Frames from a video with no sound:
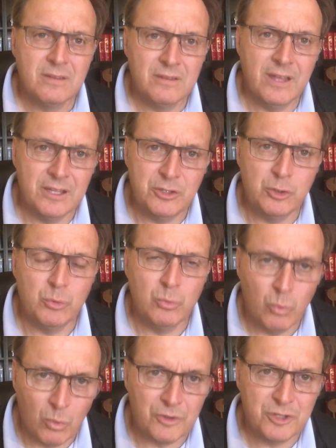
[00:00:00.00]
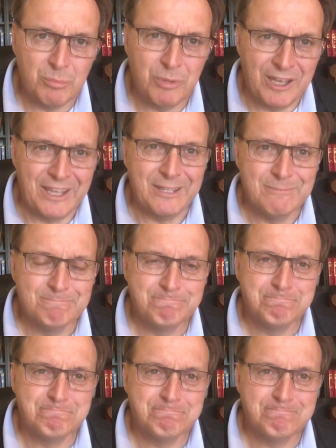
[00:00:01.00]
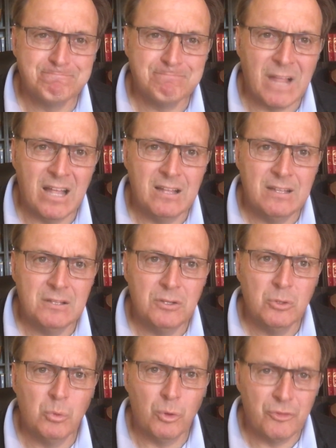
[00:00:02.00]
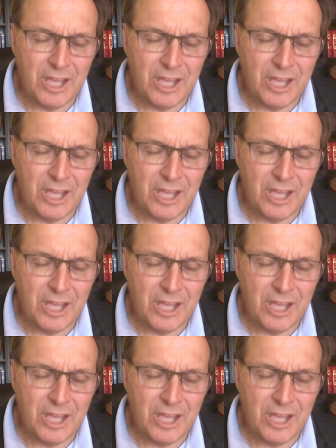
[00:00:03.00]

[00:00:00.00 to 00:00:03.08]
than you want to pay. Well,